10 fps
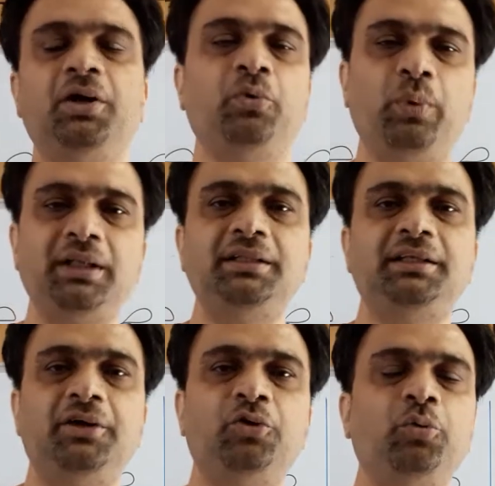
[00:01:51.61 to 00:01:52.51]
When
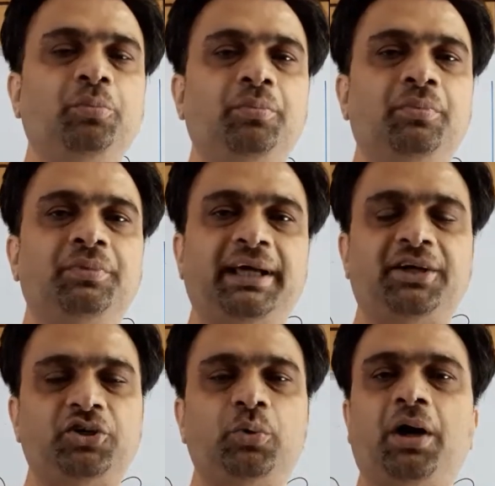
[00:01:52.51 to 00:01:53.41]
the room
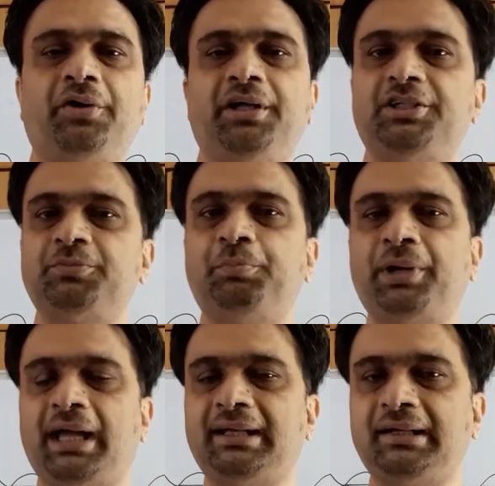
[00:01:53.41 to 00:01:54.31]
that you are in is
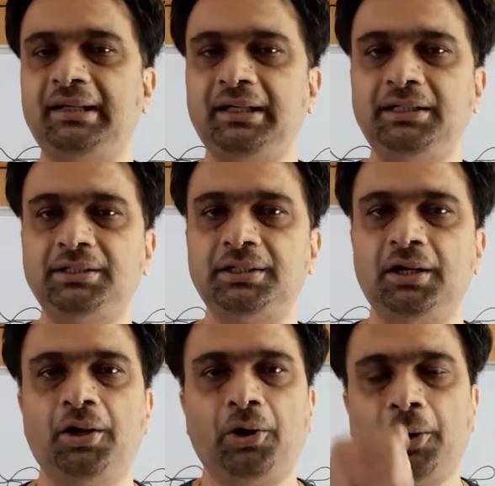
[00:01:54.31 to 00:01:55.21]
brightly lit,
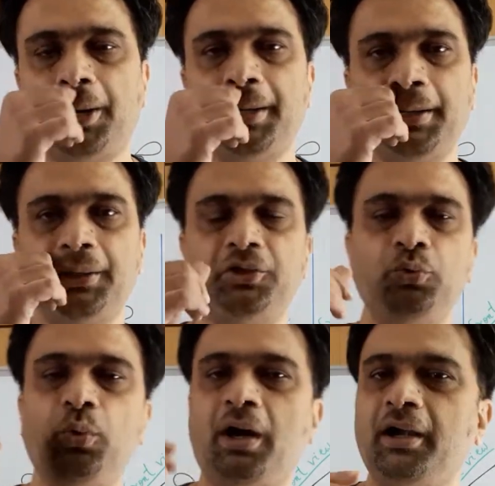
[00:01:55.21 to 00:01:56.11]
or
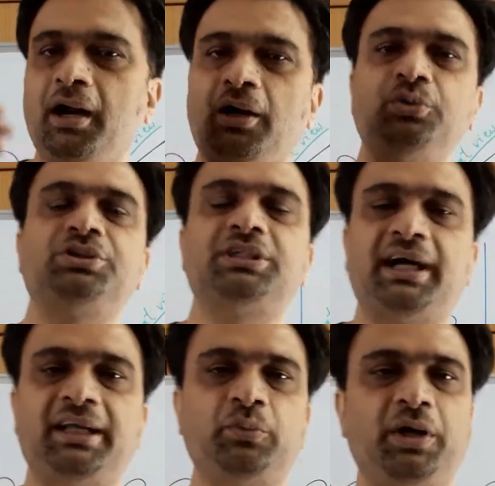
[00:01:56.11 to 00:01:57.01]
you are
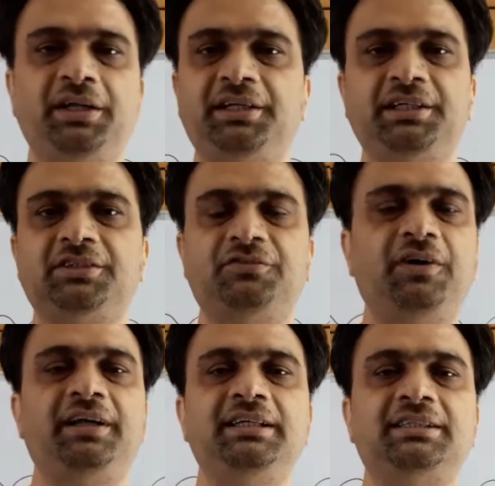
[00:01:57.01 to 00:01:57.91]
outside when it is
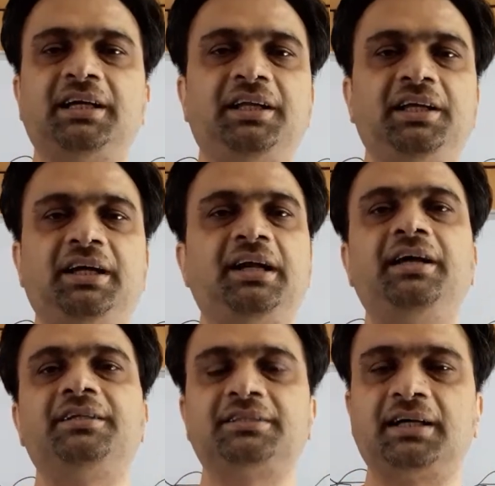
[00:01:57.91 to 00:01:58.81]
very sunny,
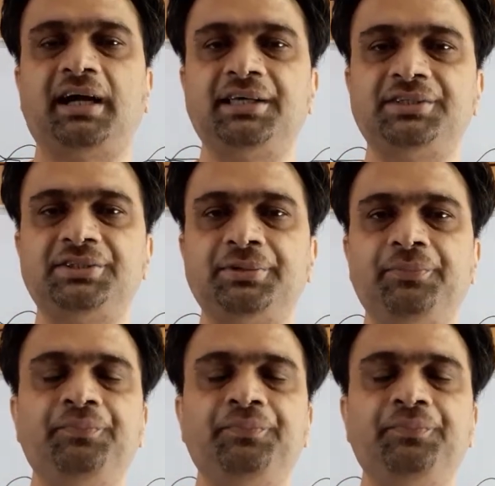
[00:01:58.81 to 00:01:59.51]
clear skies,